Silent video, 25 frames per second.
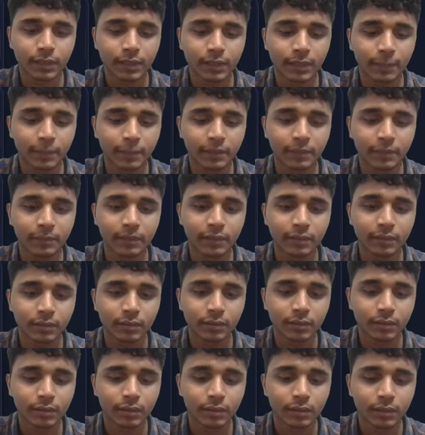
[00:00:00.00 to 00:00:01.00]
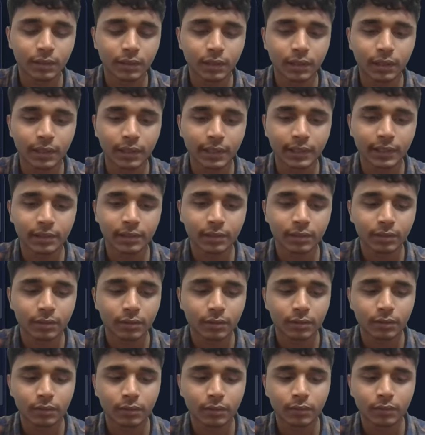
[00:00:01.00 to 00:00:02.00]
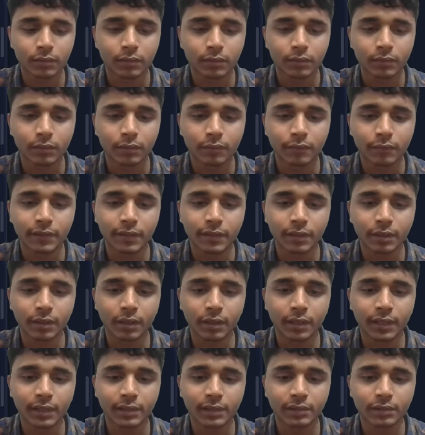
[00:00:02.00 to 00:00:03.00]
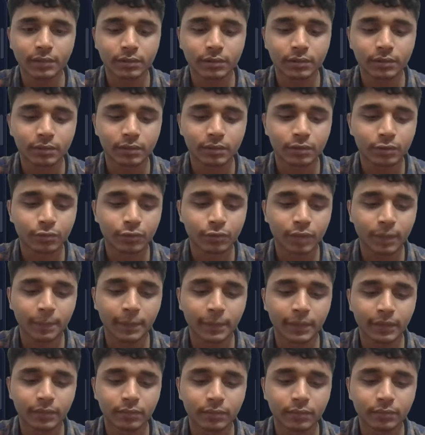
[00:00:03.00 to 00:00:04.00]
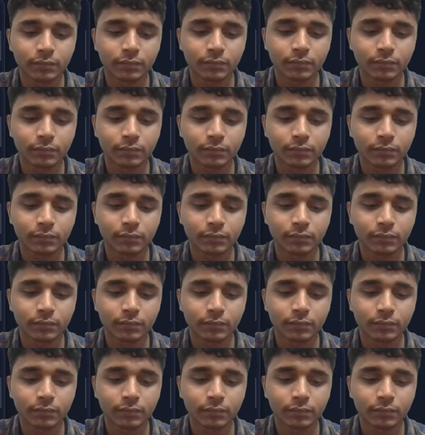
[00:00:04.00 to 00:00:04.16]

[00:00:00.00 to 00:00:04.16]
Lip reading: happening here. Like we aren't swapping